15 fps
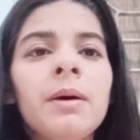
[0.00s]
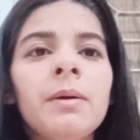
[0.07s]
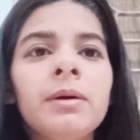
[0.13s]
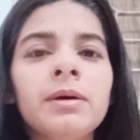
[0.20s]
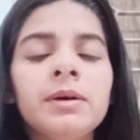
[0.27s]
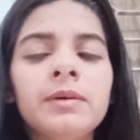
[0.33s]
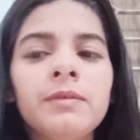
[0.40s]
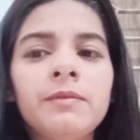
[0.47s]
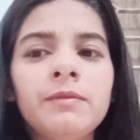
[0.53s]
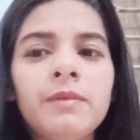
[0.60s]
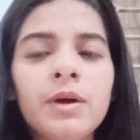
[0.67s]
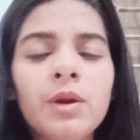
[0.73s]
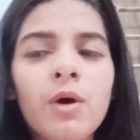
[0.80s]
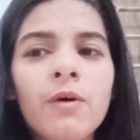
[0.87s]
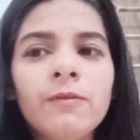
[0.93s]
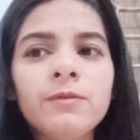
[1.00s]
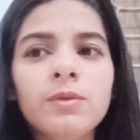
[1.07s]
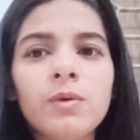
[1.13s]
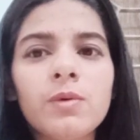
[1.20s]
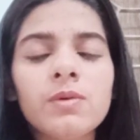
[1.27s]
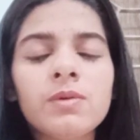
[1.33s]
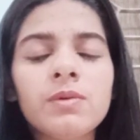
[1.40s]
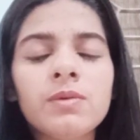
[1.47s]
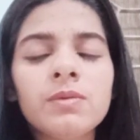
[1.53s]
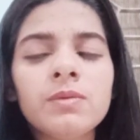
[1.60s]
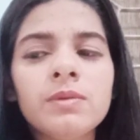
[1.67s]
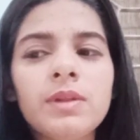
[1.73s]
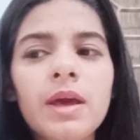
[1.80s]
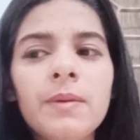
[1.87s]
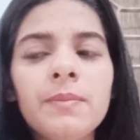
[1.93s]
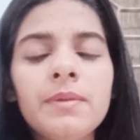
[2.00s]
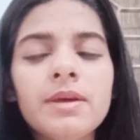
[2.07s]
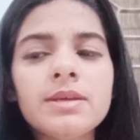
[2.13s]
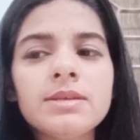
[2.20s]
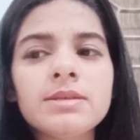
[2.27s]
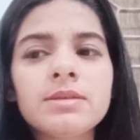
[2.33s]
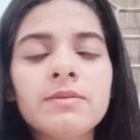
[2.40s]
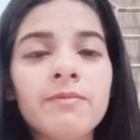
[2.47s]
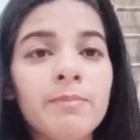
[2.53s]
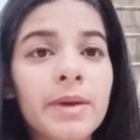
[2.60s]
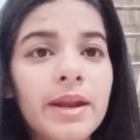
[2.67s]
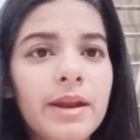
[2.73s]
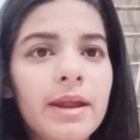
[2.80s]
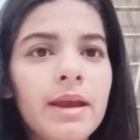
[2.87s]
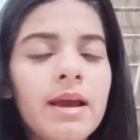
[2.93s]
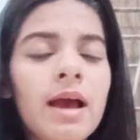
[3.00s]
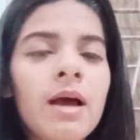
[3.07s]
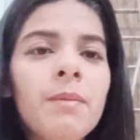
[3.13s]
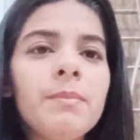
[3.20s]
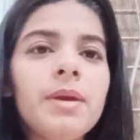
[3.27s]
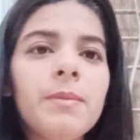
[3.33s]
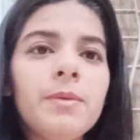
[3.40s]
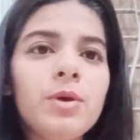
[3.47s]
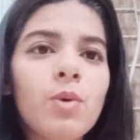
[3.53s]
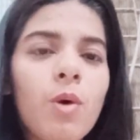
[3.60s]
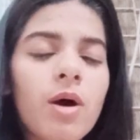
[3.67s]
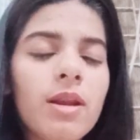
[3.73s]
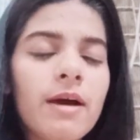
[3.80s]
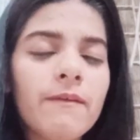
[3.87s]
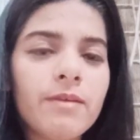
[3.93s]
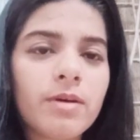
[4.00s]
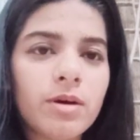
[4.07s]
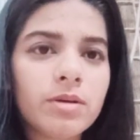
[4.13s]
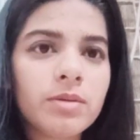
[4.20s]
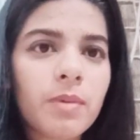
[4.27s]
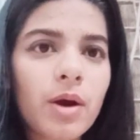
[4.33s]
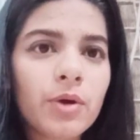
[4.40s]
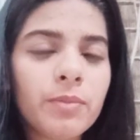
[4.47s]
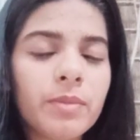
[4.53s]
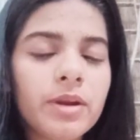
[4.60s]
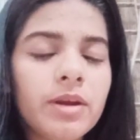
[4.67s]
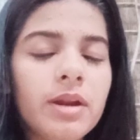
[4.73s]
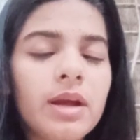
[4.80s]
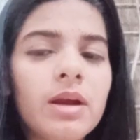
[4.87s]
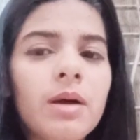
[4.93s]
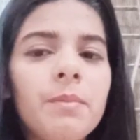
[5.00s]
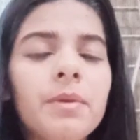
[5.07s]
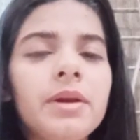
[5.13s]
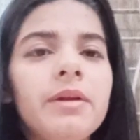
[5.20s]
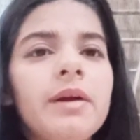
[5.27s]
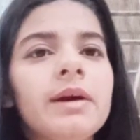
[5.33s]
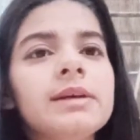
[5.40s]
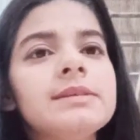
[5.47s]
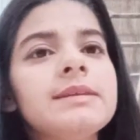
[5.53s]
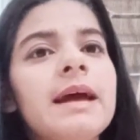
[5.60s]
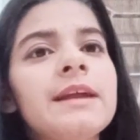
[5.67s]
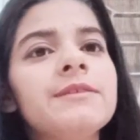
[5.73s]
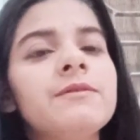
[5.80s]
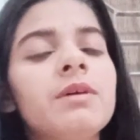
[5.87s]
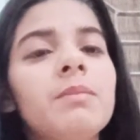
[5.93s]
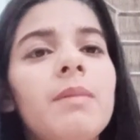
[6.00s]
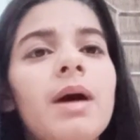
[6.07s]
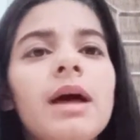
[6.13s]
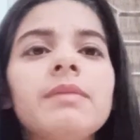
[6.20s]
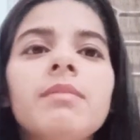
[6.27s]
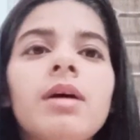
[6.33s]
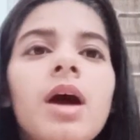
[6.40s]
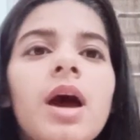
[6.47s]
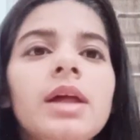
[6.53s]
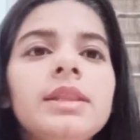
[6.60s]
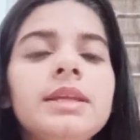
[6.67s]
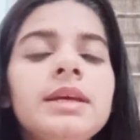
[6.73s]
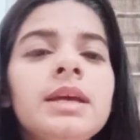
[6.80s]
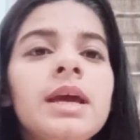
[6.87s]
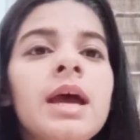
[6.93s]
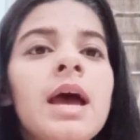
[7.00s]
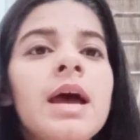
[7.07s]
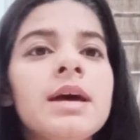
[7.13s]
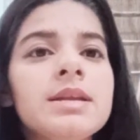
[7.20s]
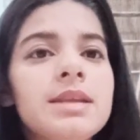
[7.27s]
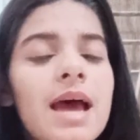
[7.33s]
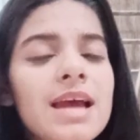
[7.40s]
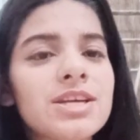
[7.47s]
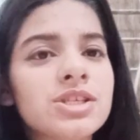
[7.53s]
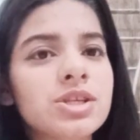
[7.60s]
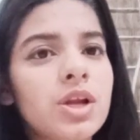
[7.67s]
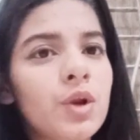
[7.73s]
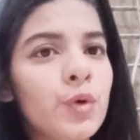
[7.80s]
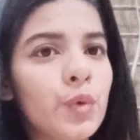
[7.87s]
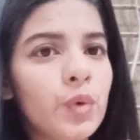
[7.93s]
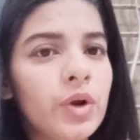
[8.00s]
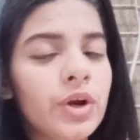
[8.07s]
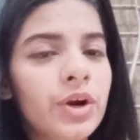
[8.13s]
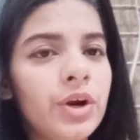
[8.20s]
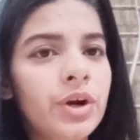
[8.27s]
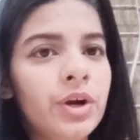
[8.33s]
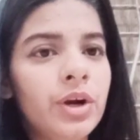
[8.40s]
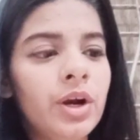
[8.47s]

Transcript: One of them is Manrega. Maybe you all have heard about Manrega. Manrega stands for Mahatma Gandhi National Rural